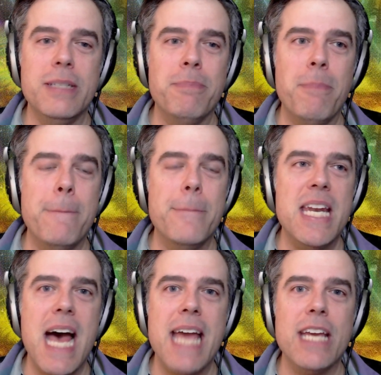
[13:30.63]

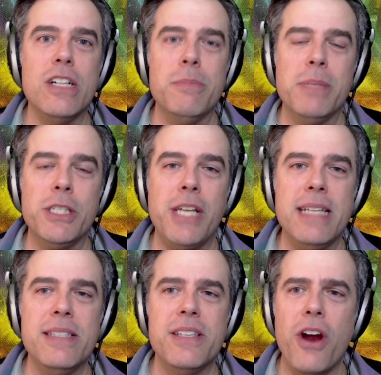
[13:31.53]
maniacal
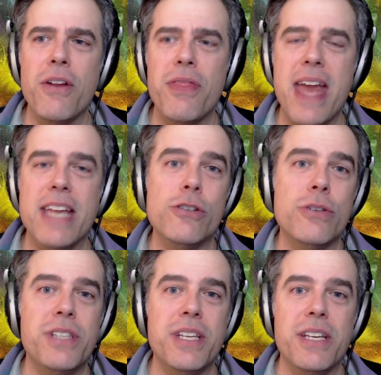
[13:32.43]
machines and aren't that
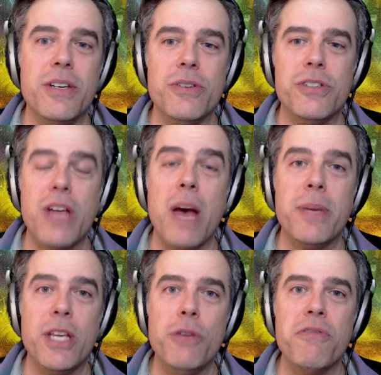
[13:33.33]
interested in
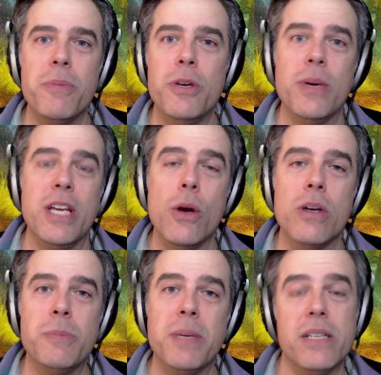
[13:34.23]
stopping you from doing
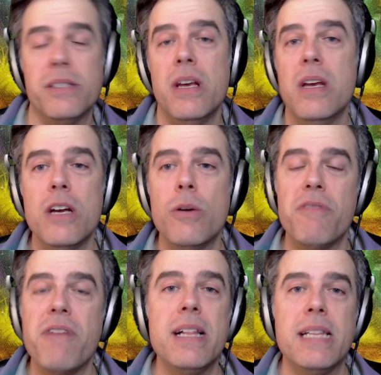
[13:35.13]
yours because, quite
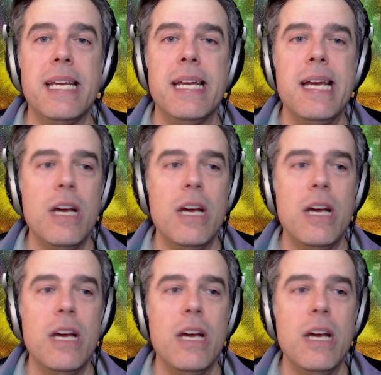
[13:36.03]
frankly,